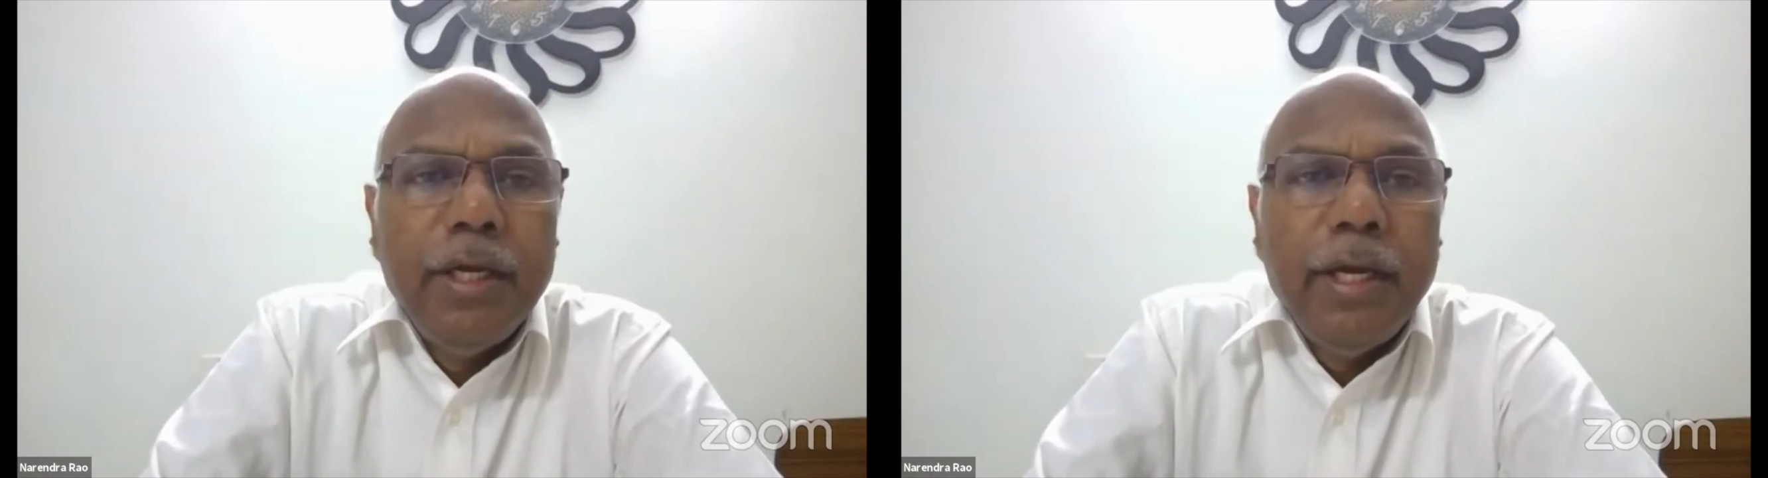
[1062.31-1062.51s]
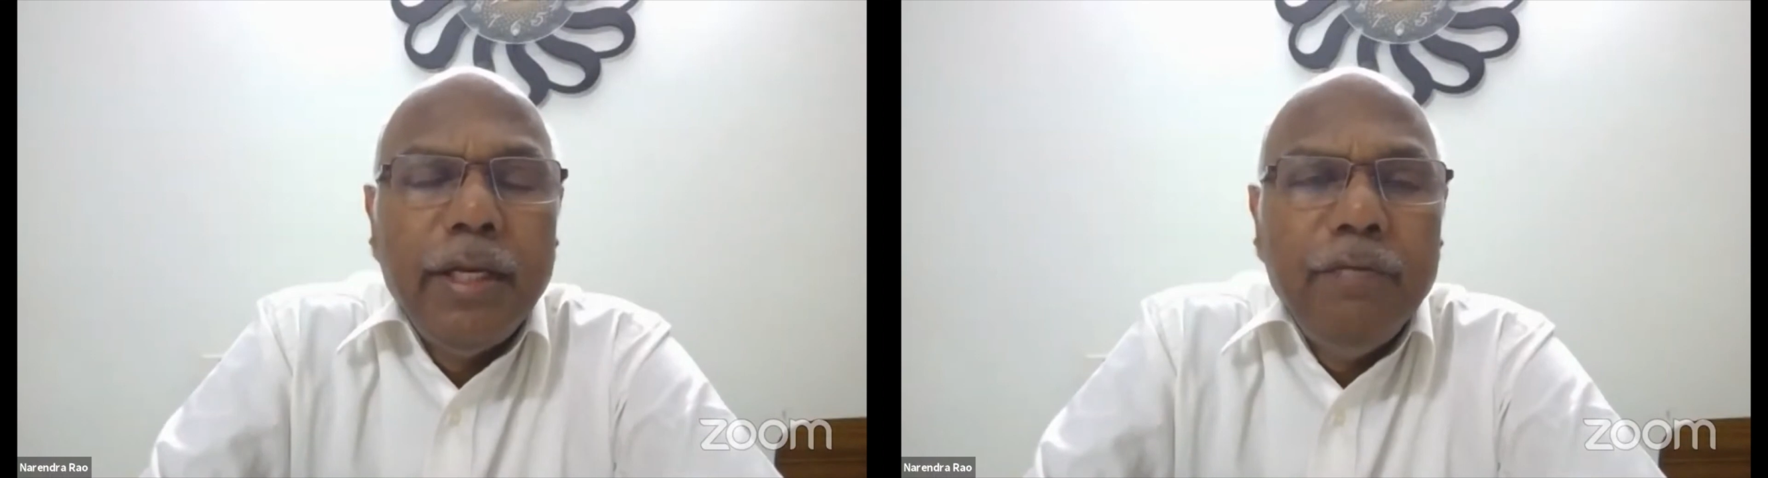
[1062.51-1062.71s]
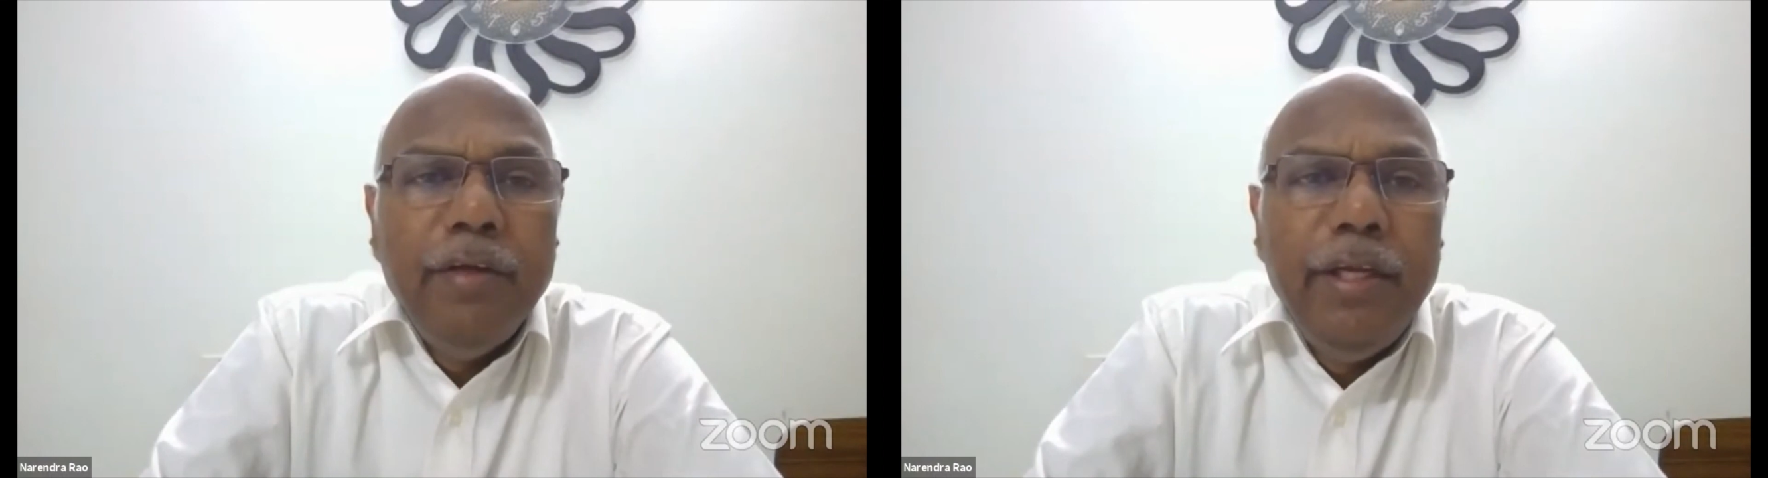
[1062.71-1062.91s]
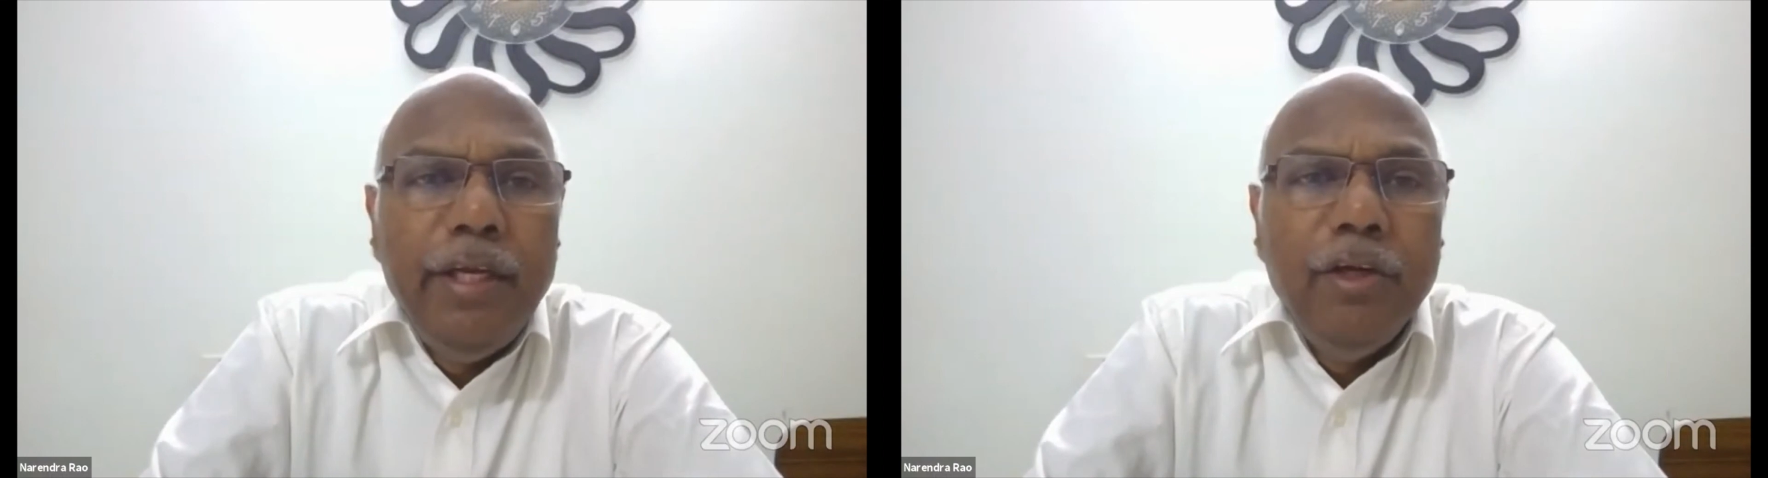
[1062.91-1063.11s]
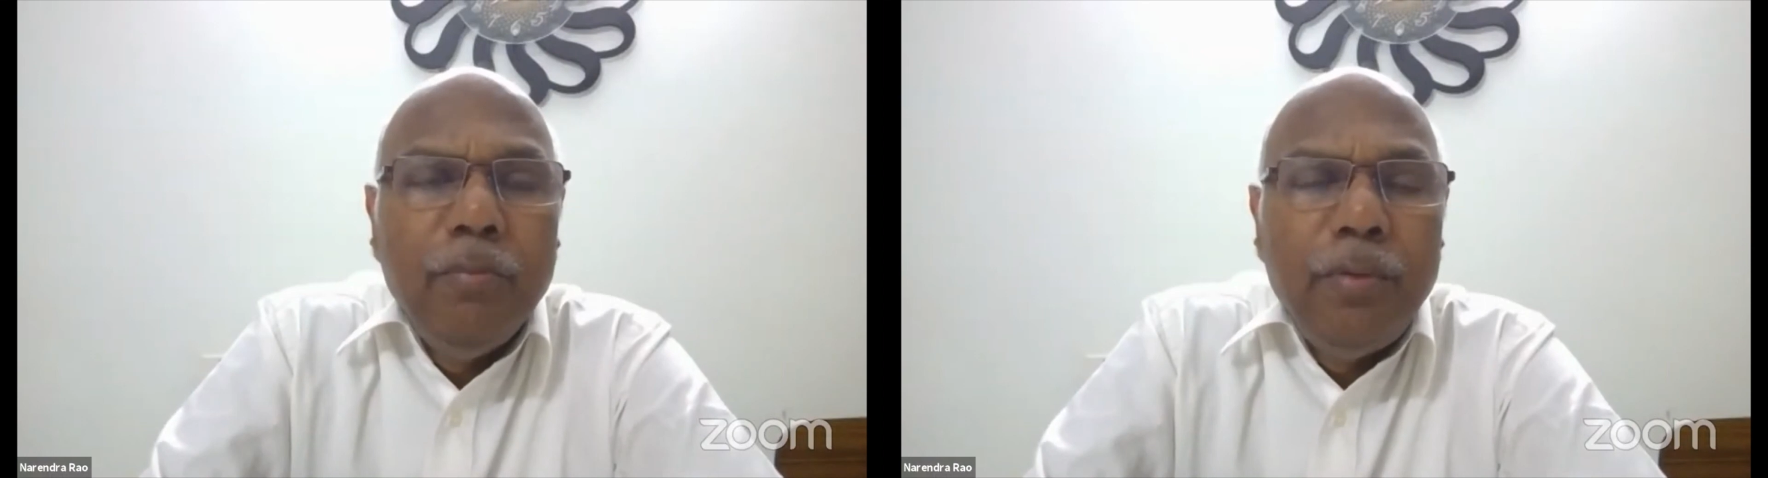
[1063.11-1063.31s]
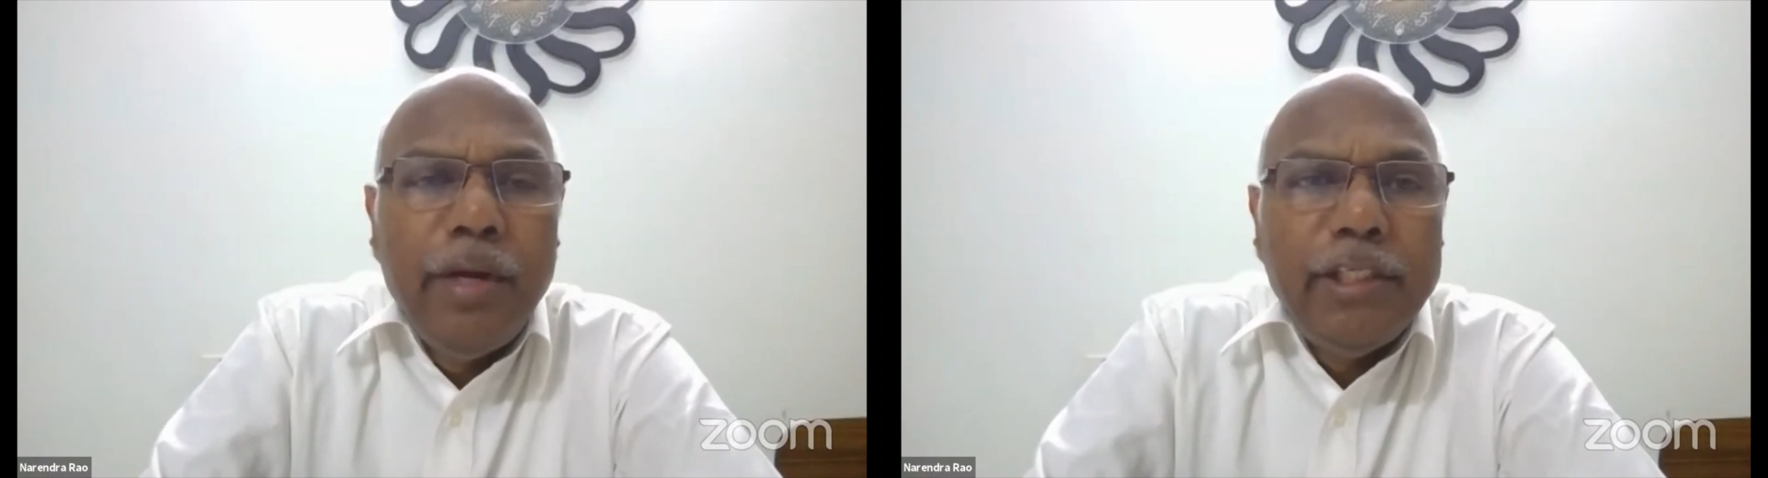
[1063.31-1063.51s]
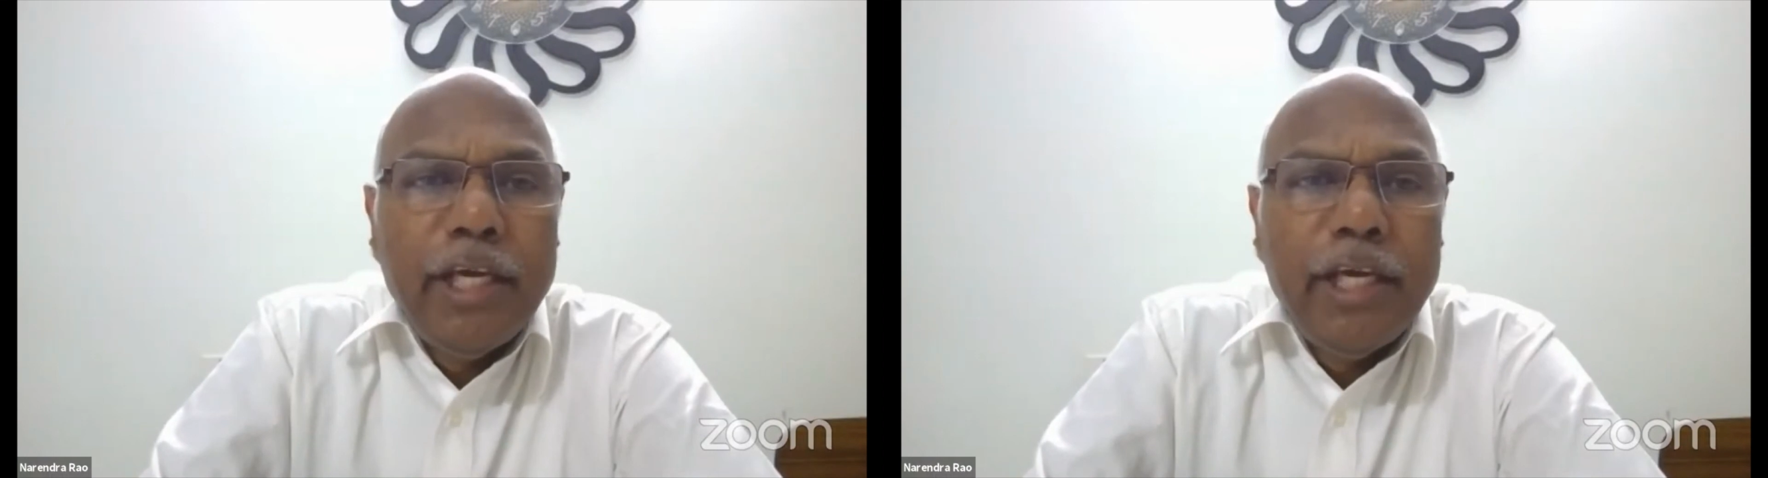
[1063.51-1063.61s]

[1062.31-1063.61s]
And we need your prayers